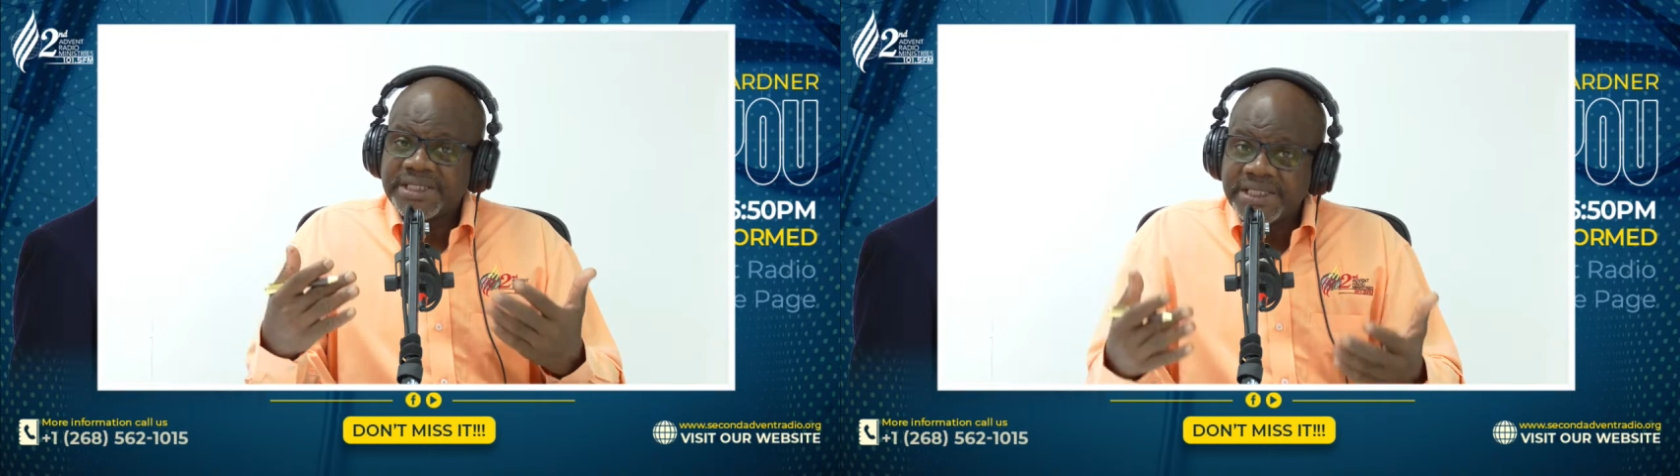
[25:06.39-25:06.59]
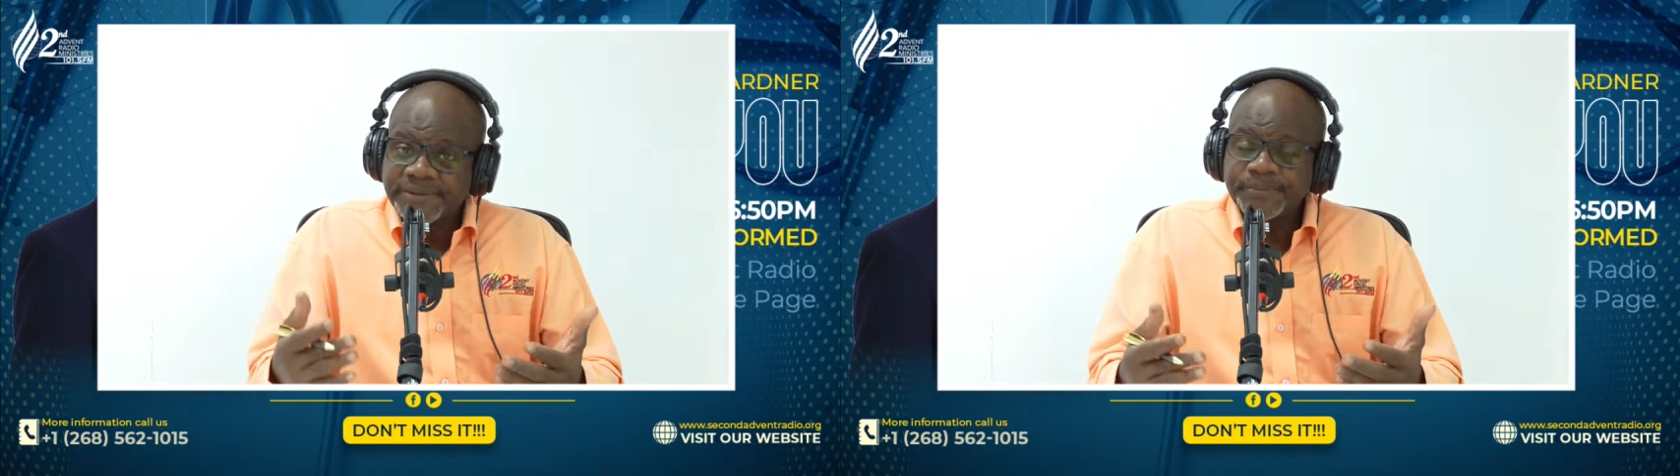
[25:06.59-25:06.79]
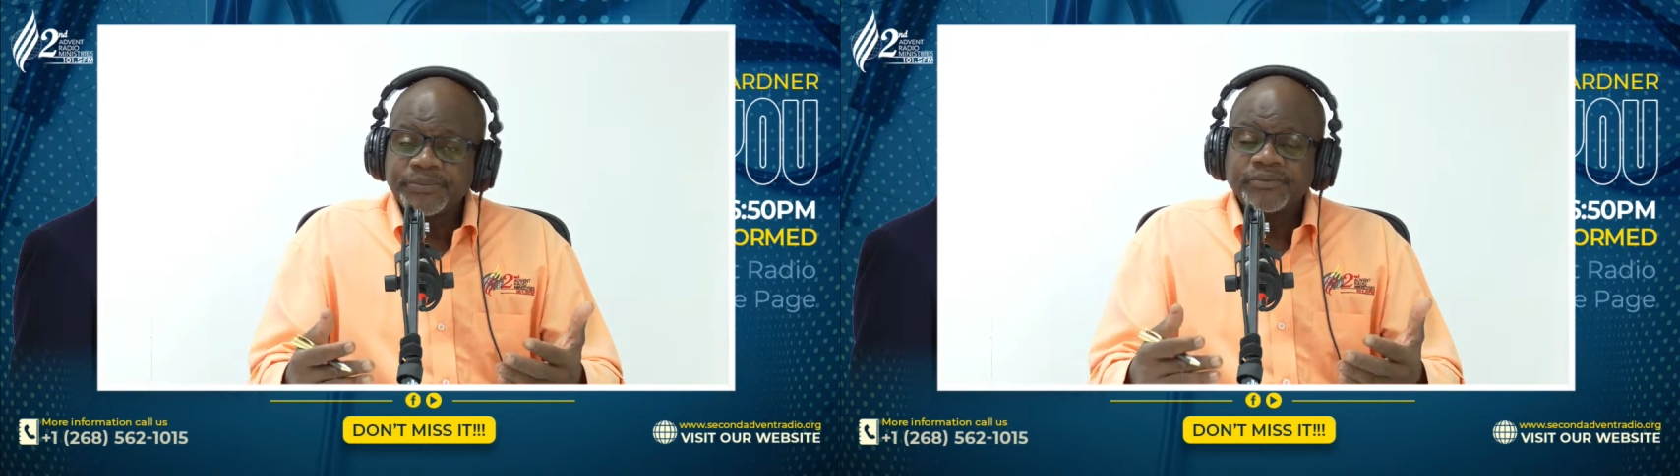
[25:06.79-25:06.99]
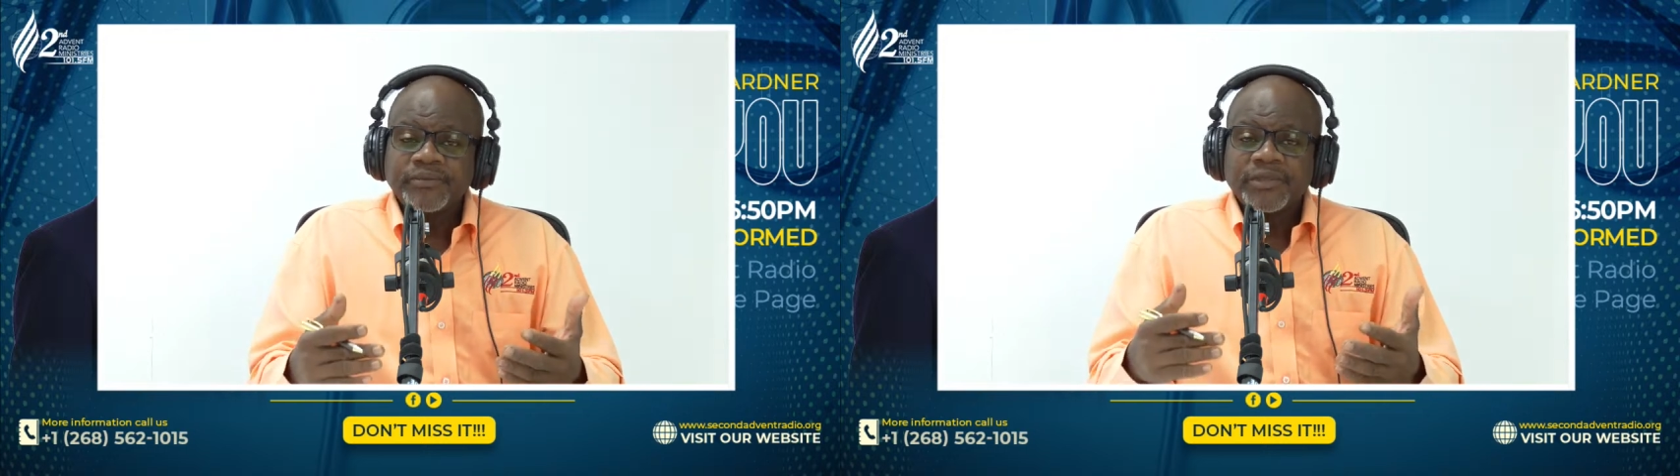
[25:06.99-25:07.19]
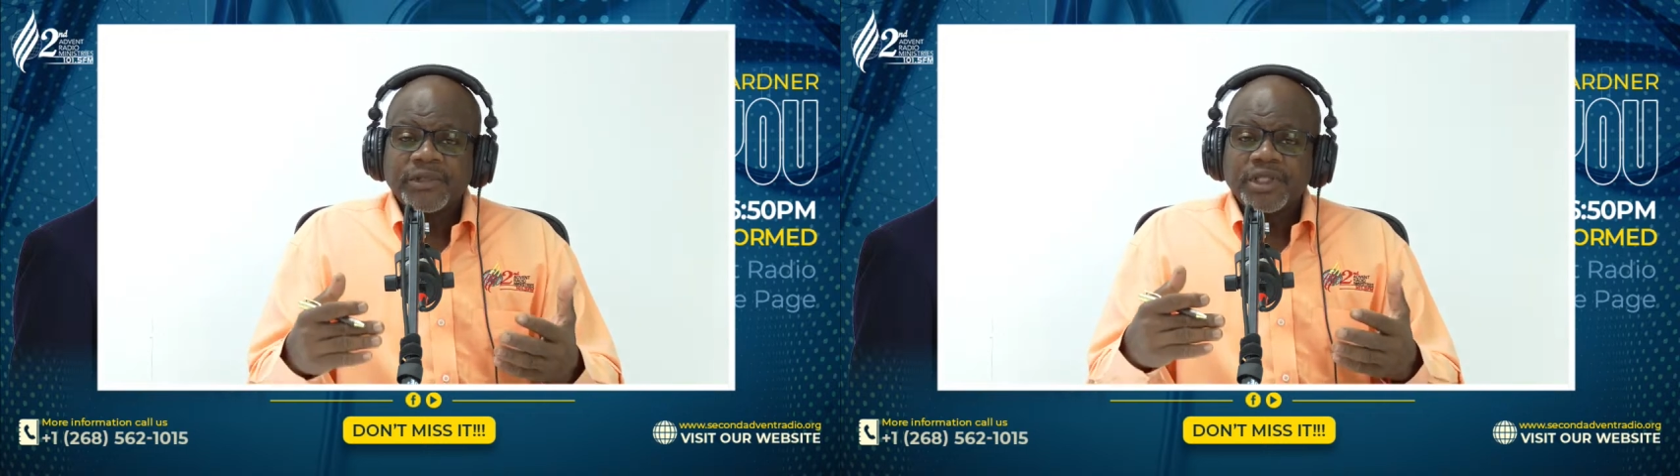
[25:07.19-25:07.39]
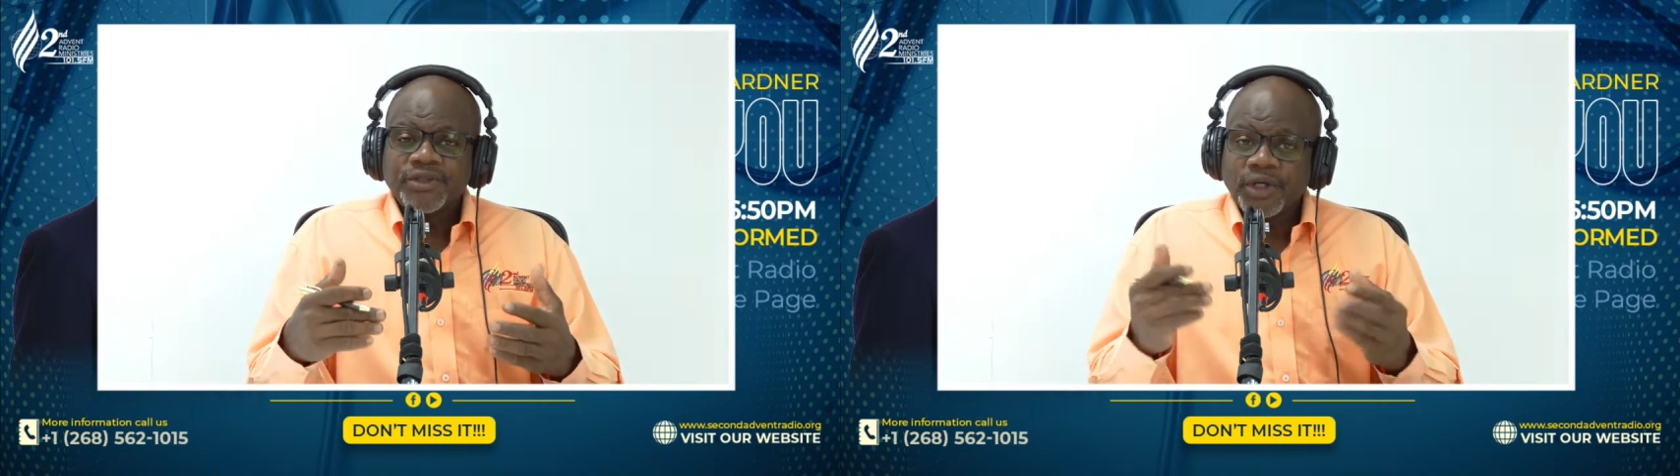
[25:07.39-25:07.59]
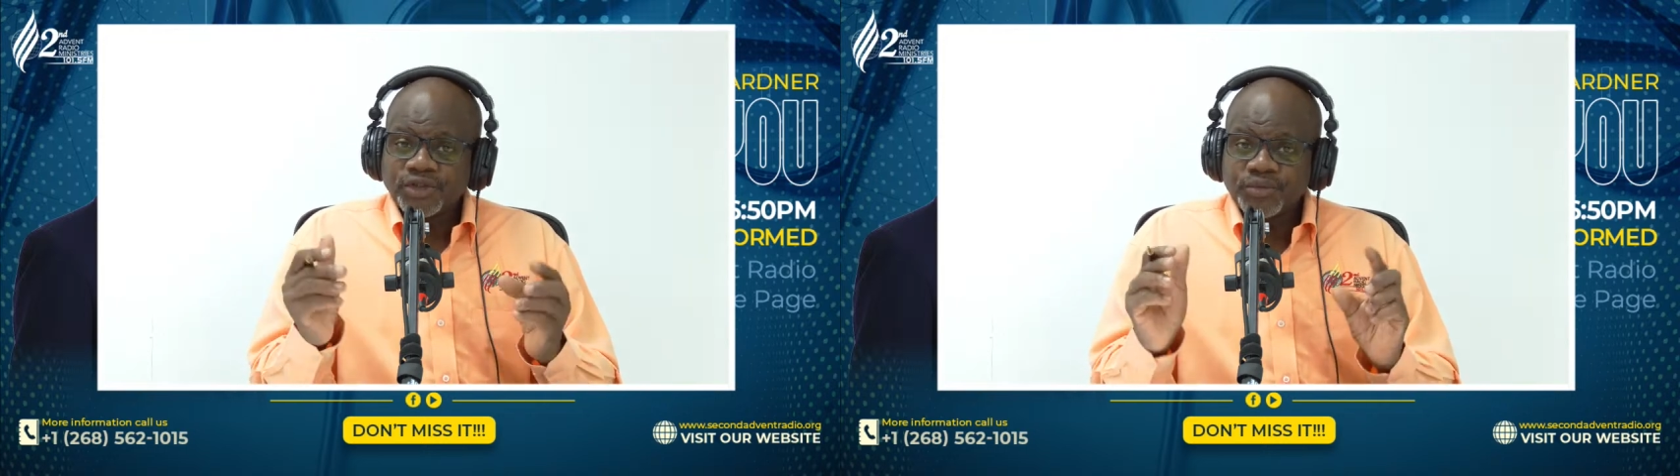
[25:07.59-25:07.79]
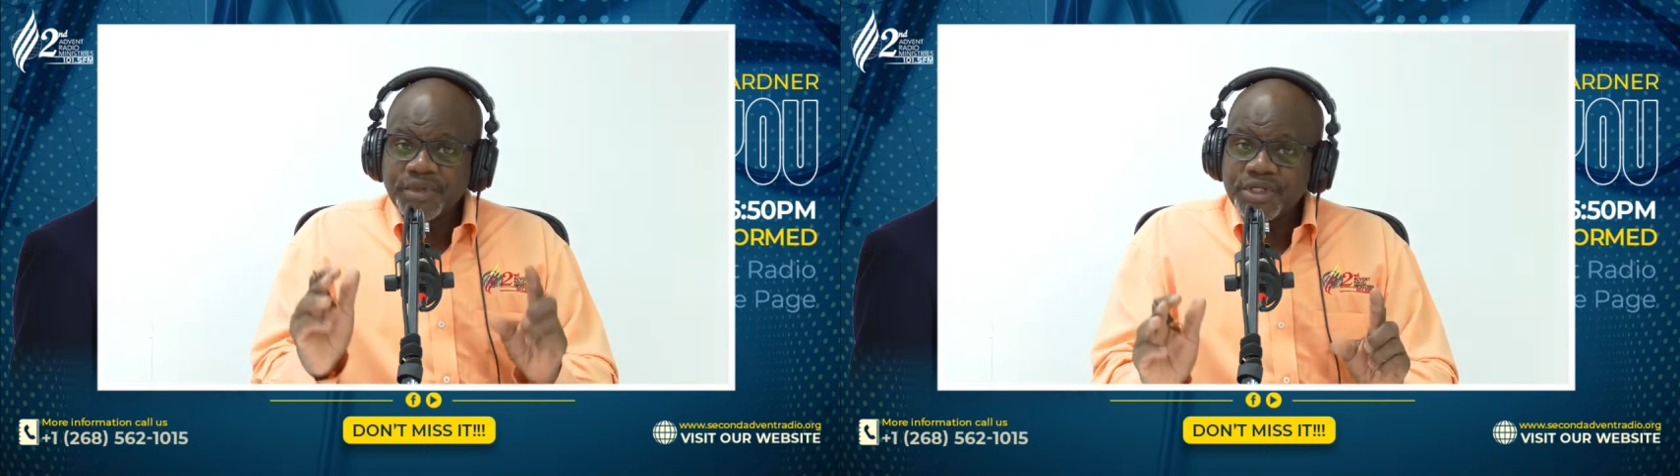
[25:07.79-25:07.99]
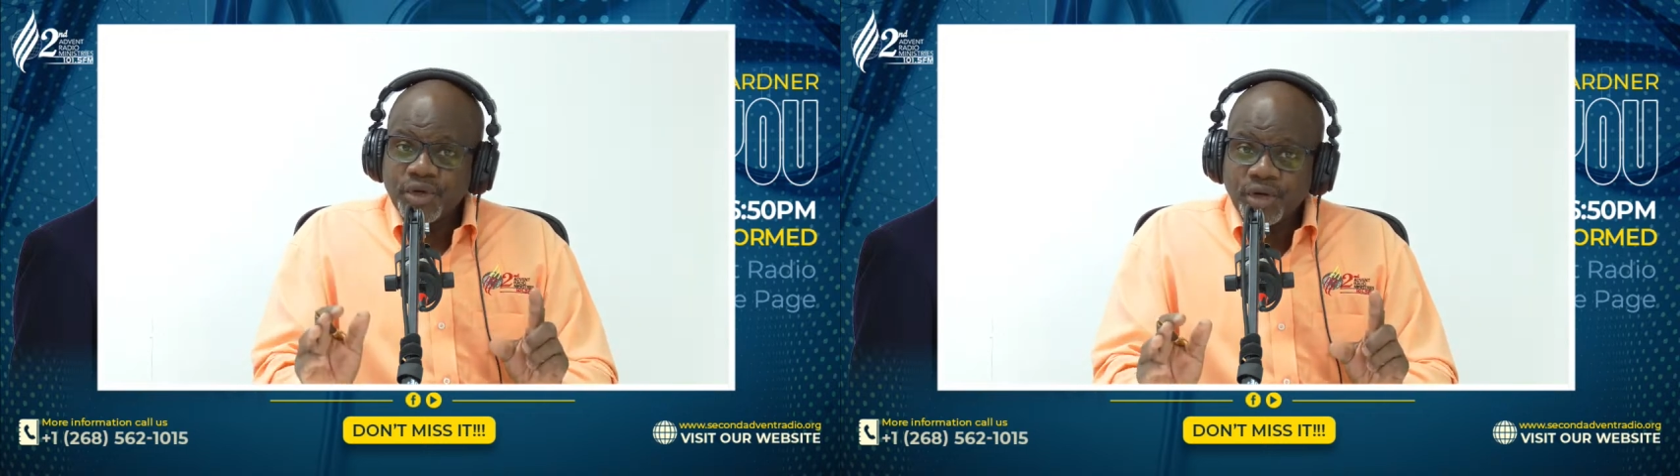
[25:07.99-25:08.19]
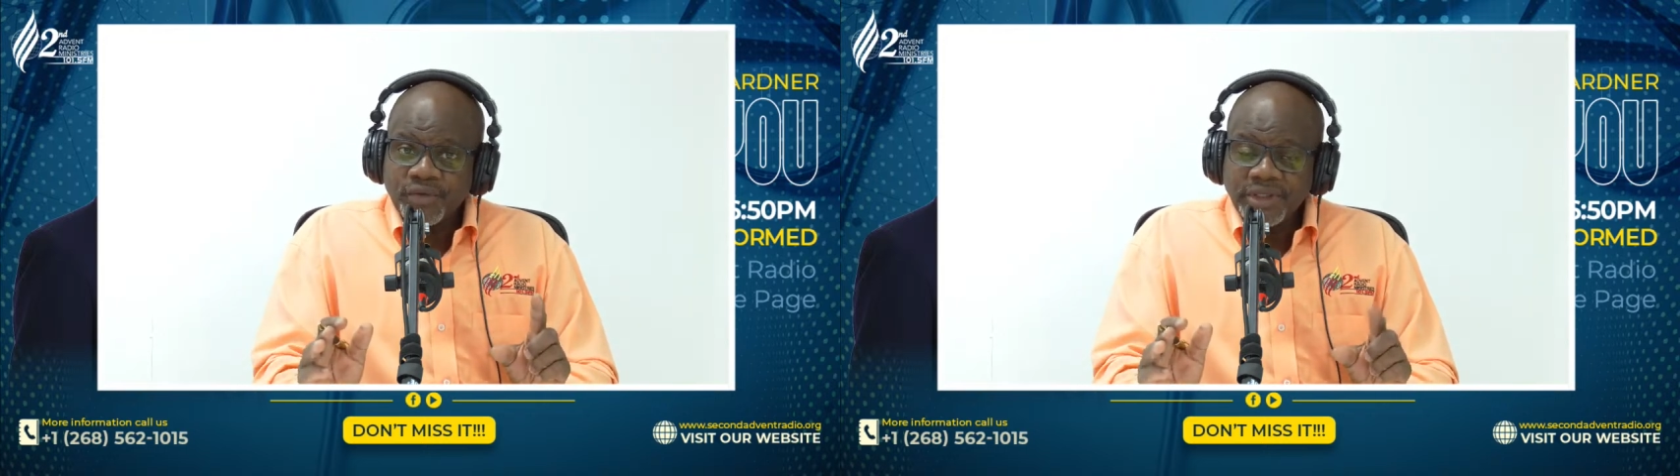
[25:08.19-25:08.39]
eat, not to be in a
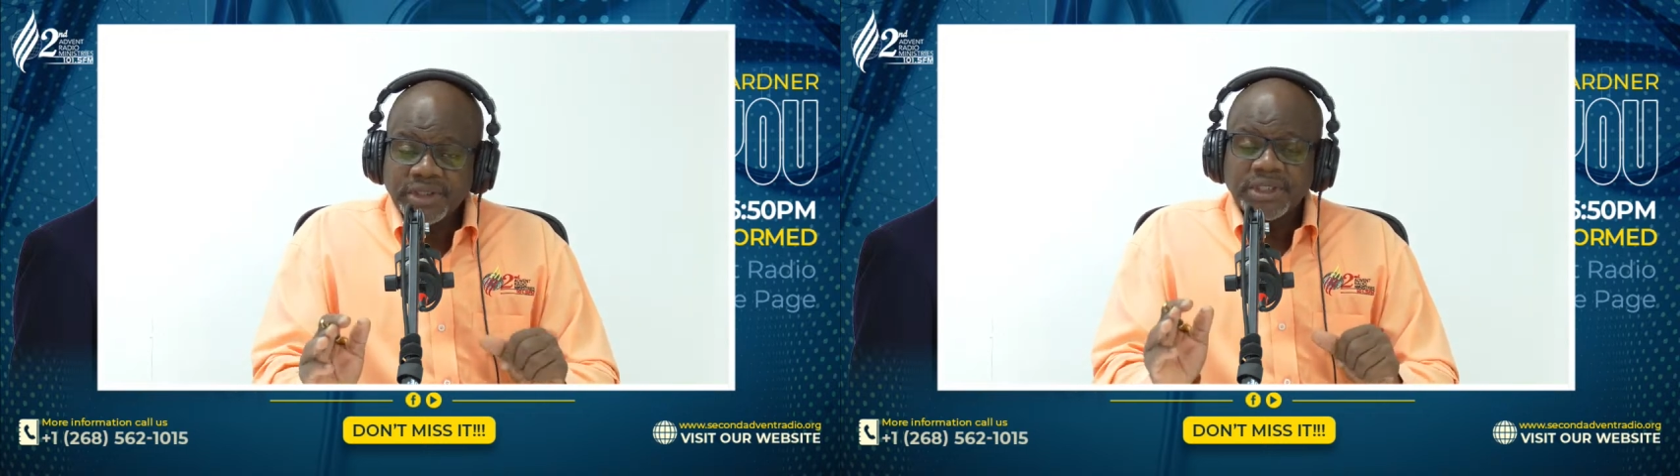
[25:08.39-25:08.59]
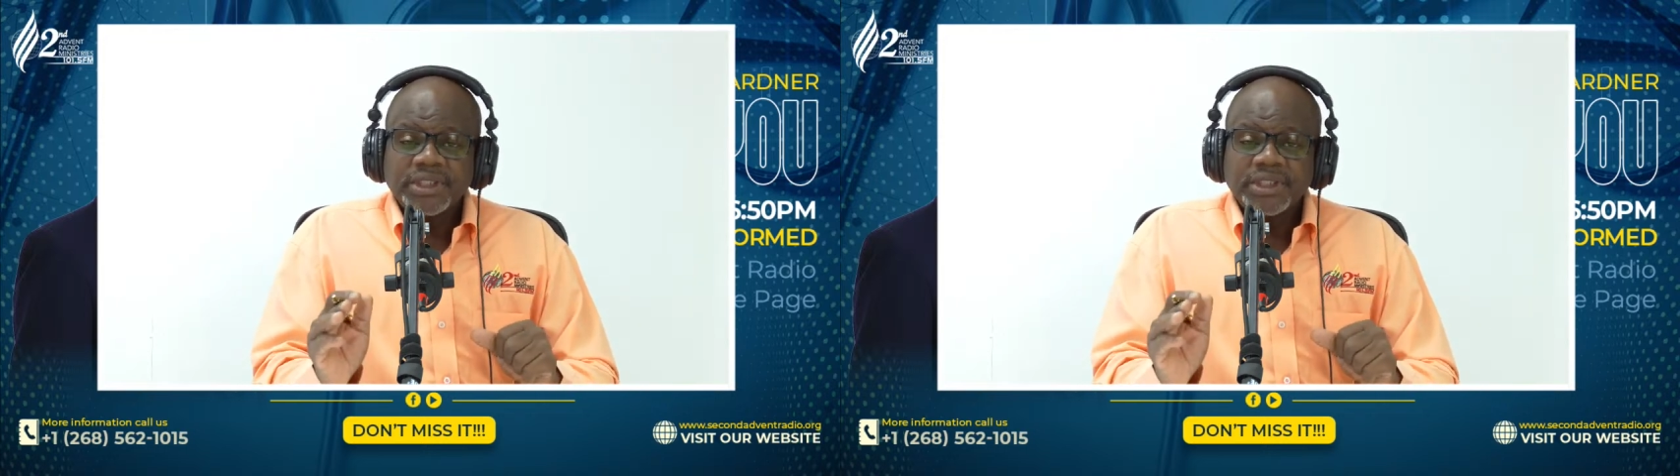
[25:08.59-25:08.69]
hurry.